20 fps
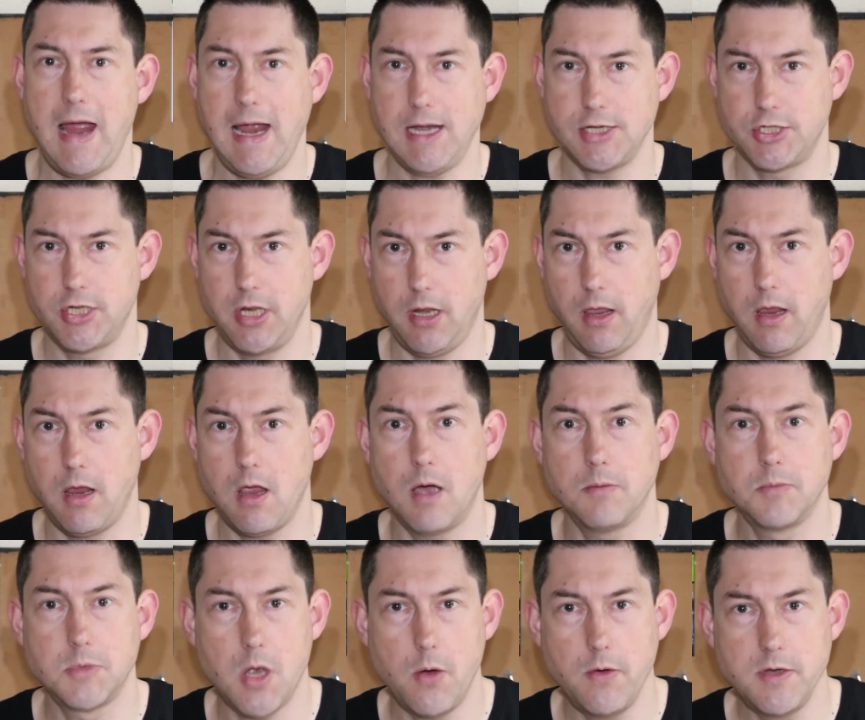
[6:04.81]
actually
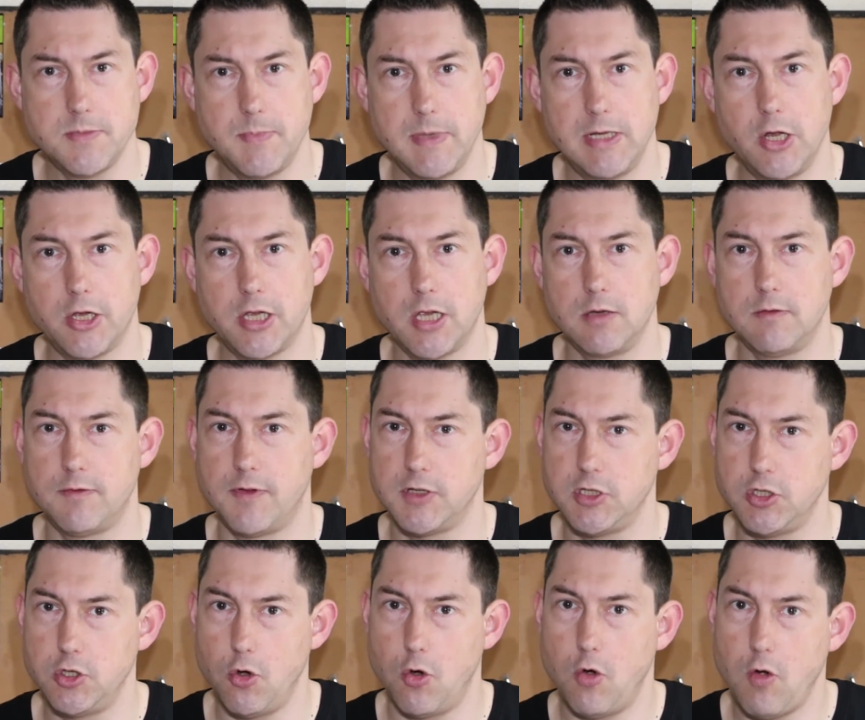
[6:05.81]
I'm going to be looking for
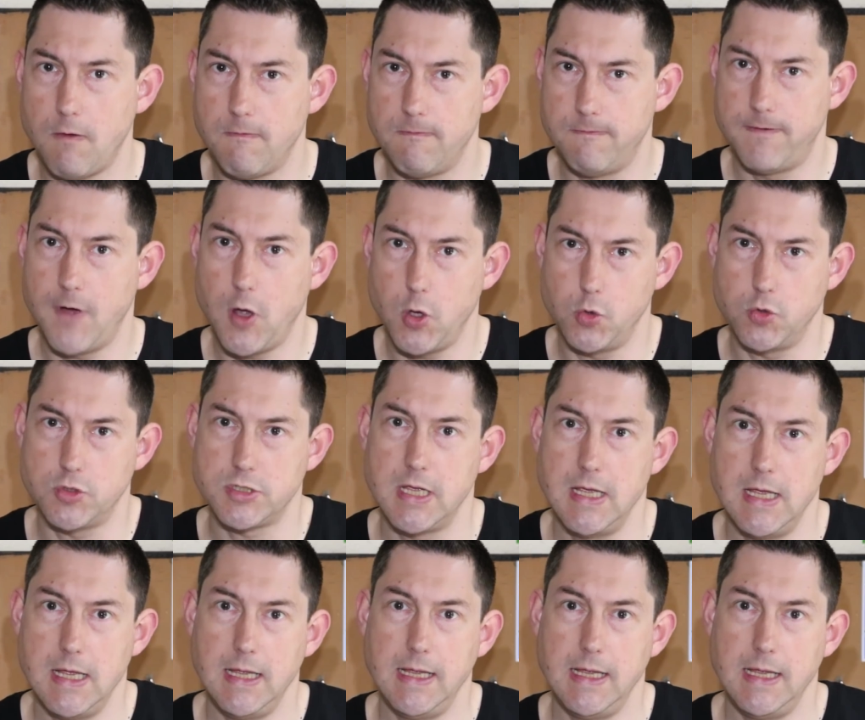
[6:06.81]
your vote,